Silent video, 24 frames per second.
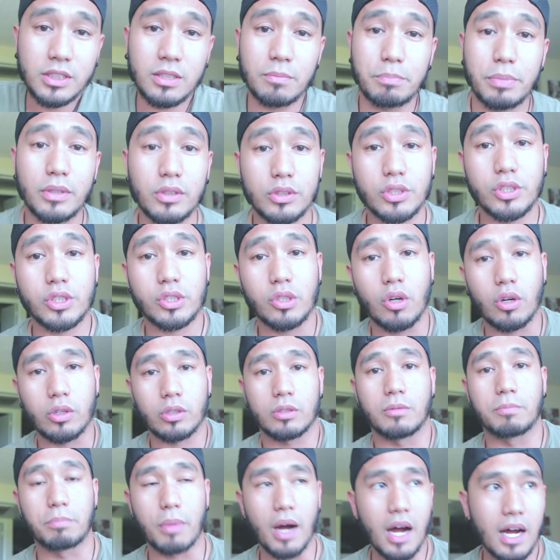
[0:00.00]
build
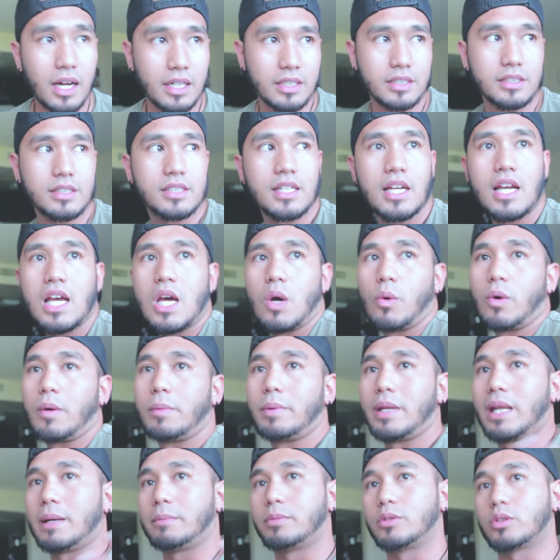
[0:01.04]
stronger bonds. We've
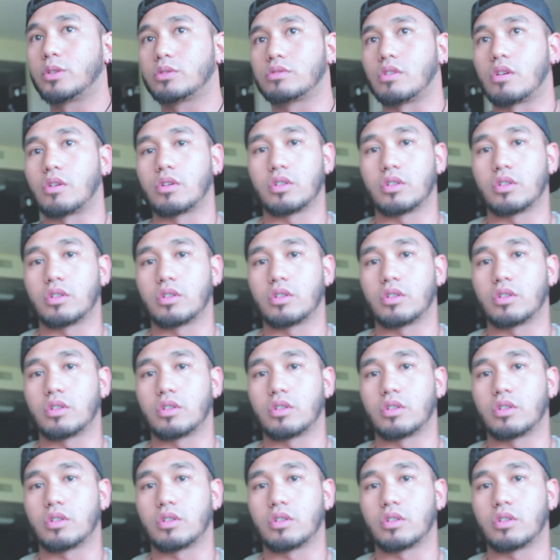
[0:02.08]
been able to grow